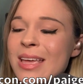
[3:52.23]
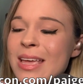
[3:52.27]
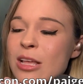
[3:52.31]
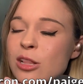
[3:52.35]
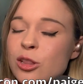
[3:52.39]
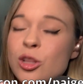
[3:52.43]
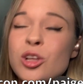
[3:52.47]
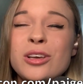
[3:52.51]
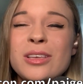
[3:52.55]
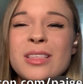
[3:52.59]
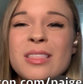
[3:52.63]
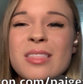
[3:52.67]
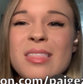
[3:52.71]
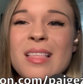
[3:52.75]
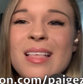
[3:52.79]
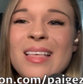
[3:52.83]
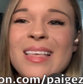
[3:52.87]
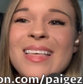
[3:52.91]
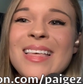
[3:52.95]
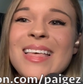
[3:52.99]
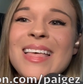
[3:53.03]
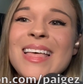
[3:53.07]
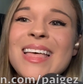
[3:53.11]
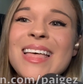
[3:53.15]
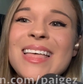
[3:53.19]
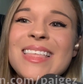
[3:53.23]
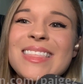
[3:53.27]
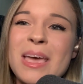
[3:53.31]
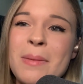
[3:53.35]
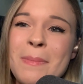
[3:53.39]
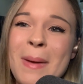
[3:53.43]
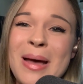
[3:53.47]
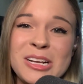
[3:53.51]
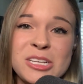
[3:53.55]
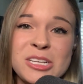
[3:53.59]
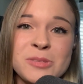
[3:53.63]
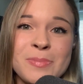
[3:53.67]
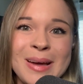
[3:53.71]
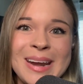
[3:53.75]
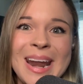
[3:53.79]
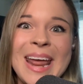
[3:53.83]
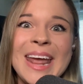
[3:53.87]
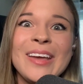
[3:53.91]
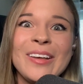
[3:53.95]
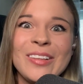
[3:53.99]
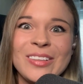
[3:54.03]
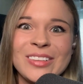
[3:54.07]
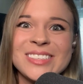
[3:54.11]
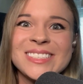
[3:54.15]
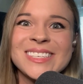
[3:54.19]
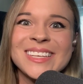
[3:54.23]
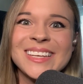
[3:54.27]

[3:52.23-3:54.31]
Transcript: Look, they match my nails.